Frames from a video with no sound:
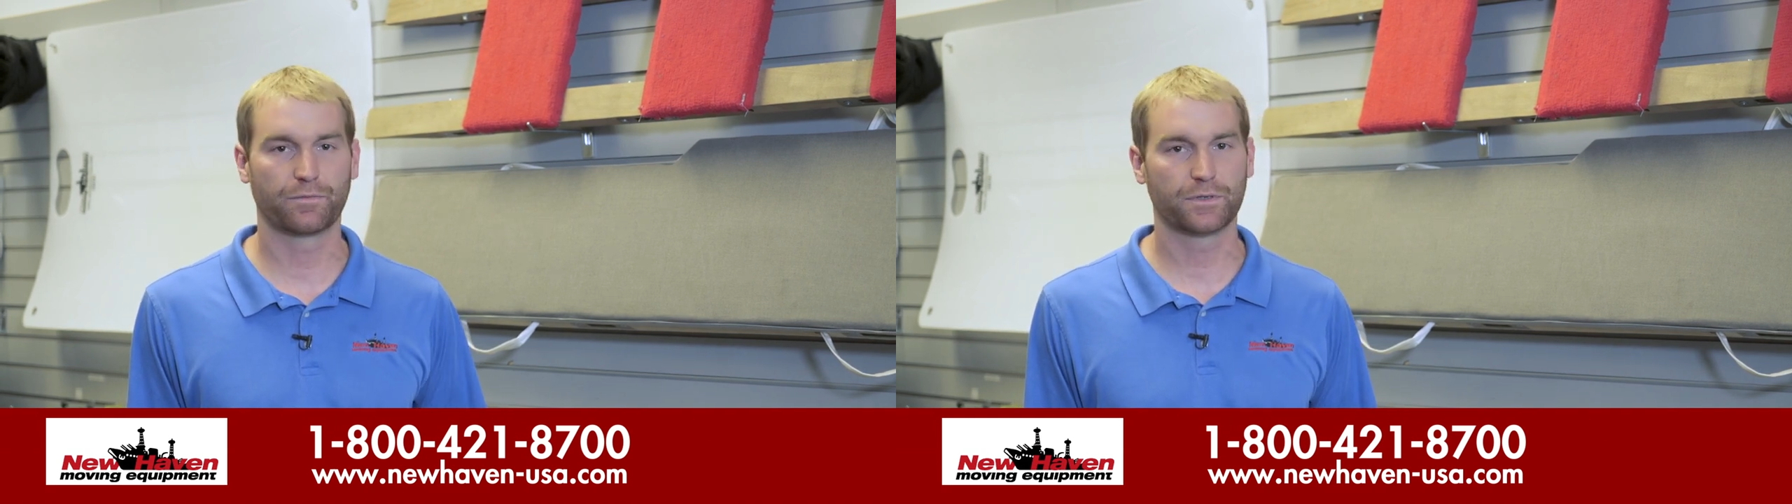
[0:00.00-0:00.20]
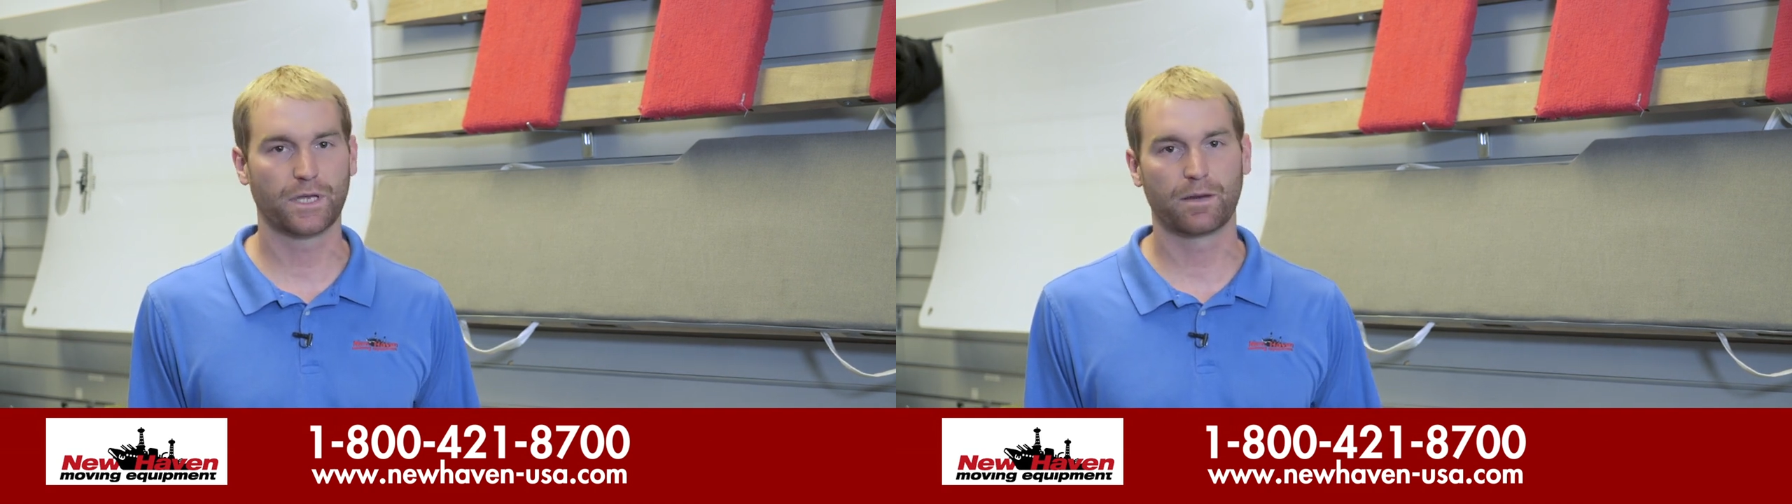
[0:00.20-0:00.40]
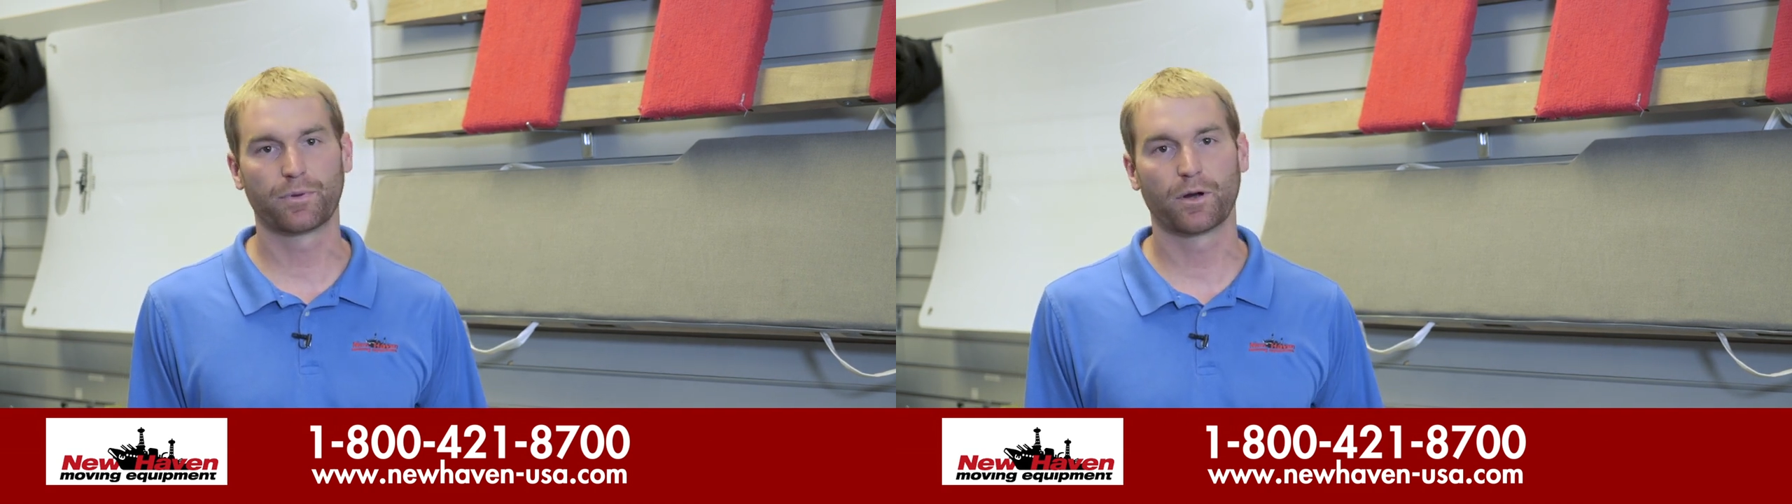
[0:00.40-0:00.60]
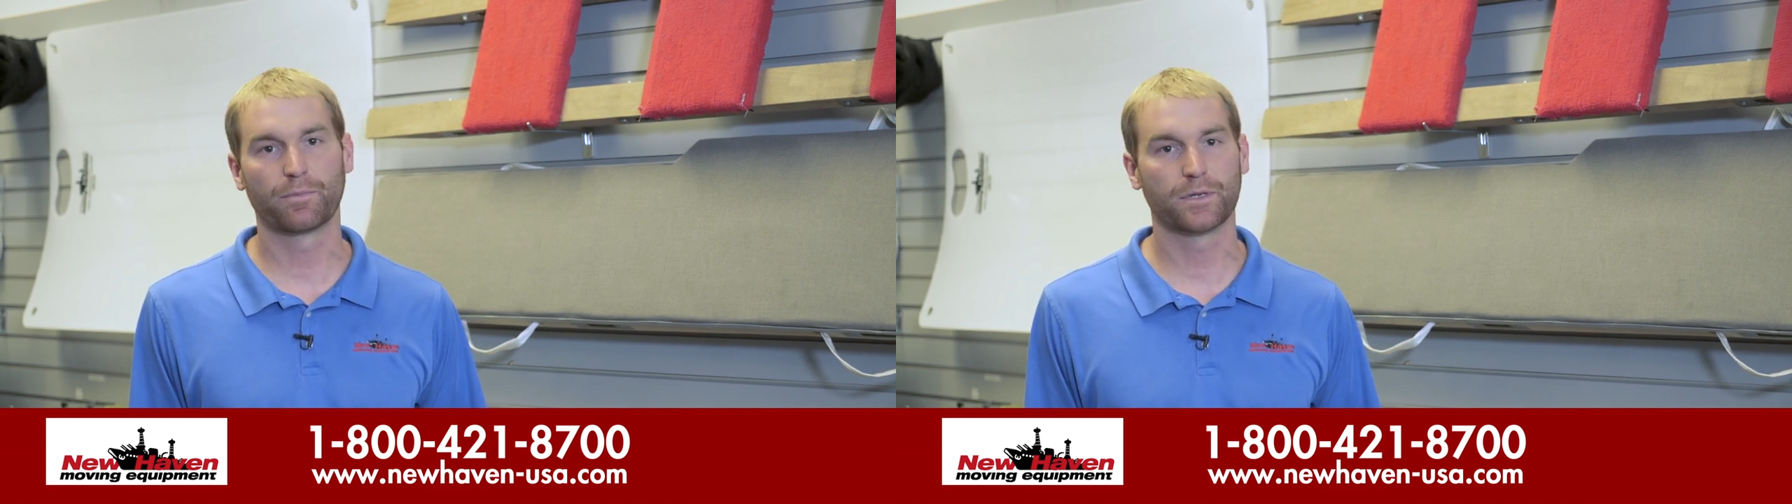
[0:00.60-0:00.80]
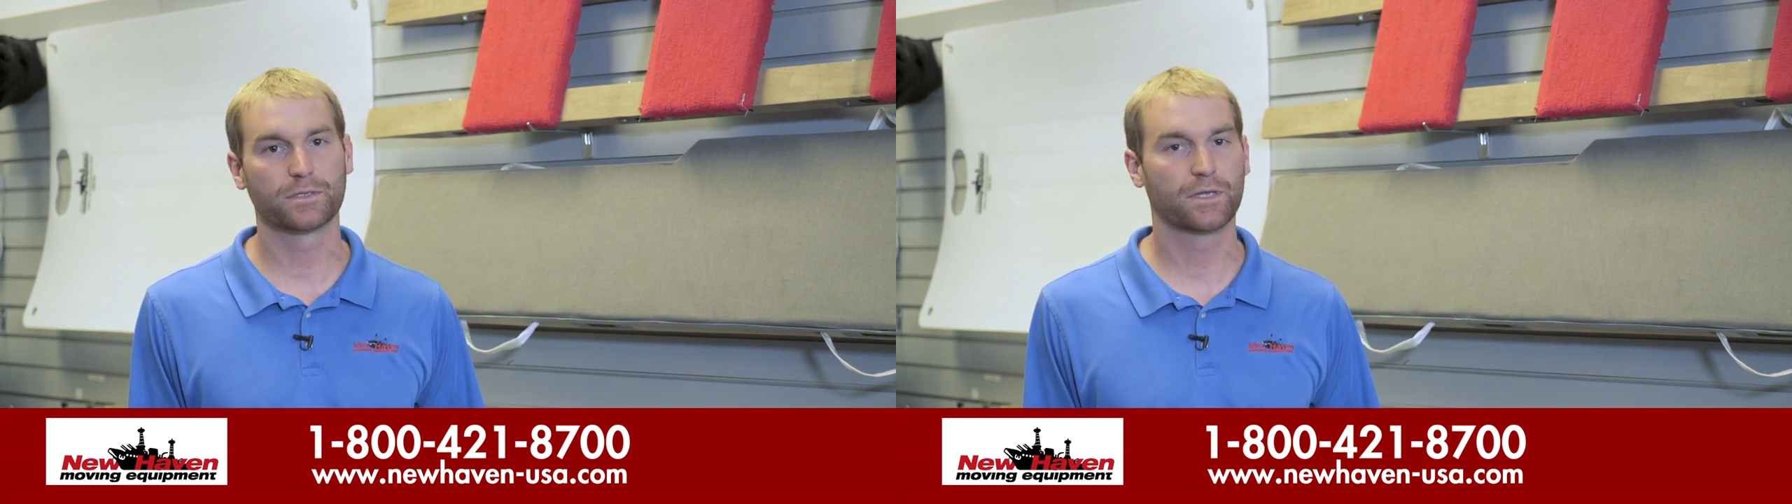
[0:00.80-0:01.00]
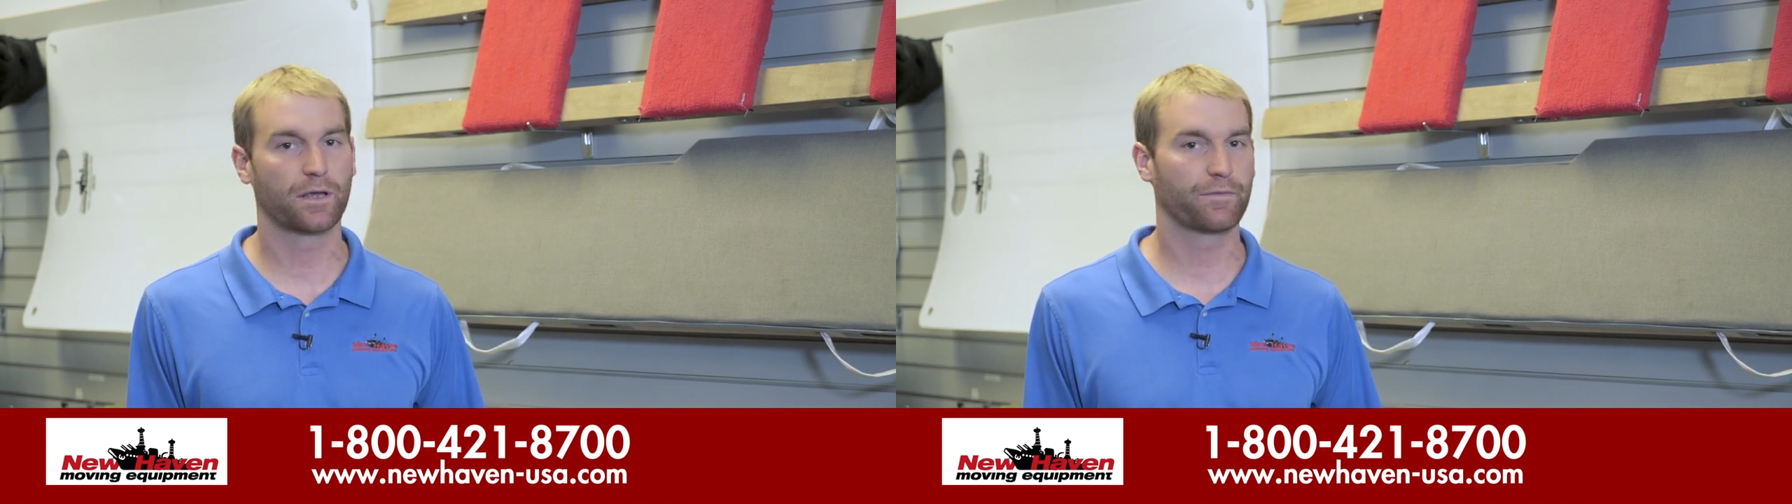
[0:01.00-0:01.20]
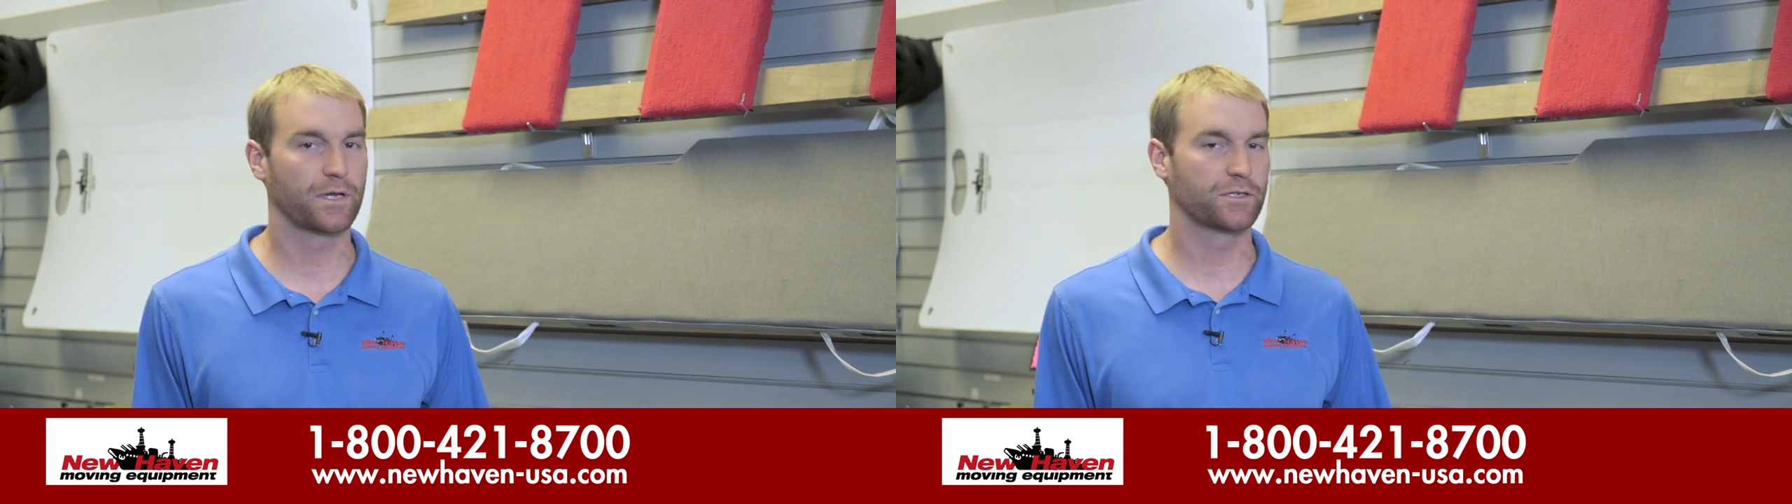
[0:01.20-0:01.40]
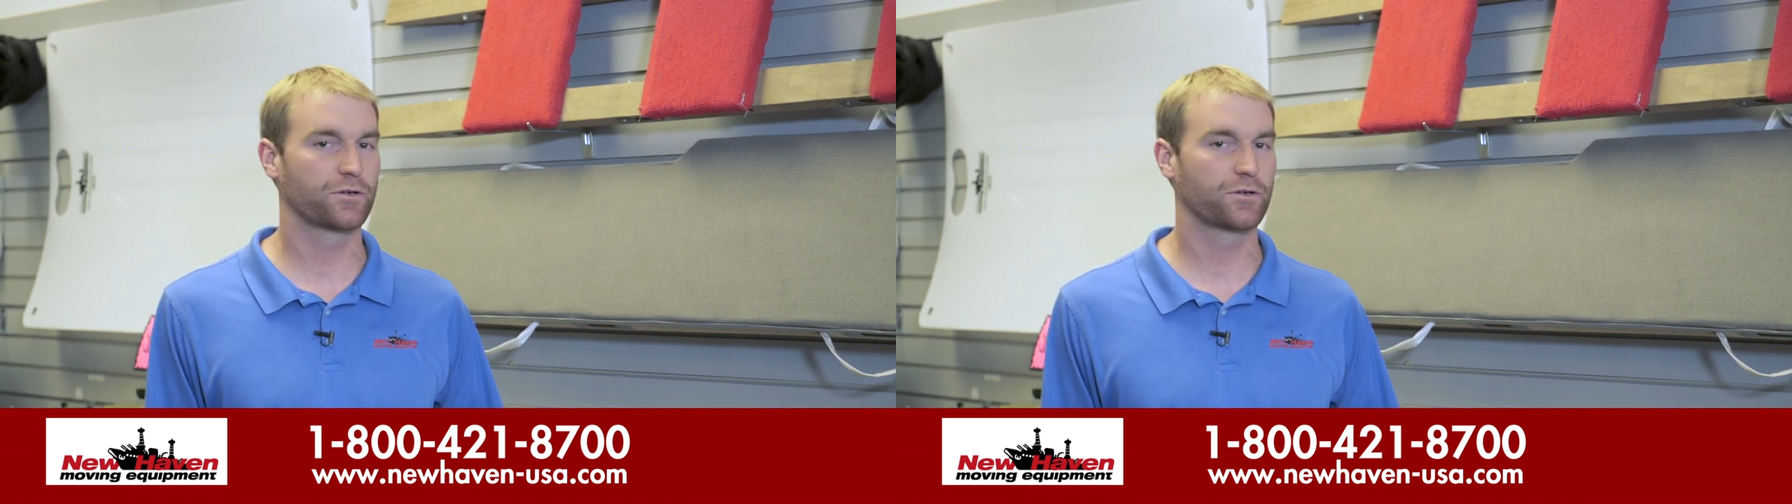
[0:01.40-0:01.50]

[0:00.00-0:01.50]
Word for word: the same purpose. They have